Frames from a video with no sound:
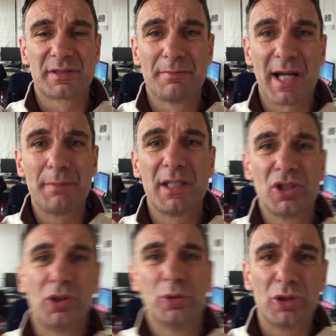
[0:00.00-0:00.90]
So maybe
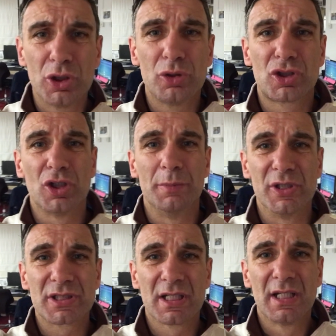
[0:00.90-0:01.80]
you,
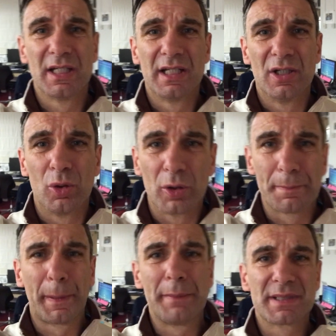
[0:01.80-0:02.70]
YouTubers, or the
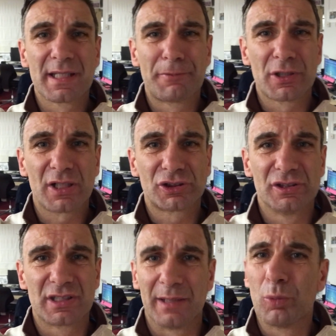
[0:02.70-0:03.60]
BBC
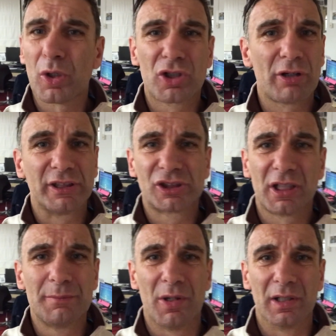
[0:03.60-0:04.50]
production team, what a great
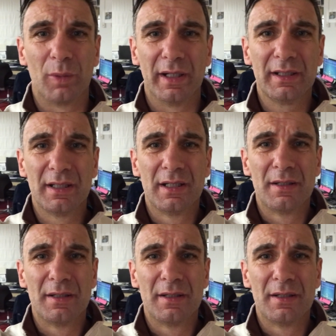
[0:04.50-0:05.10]
show, by the way,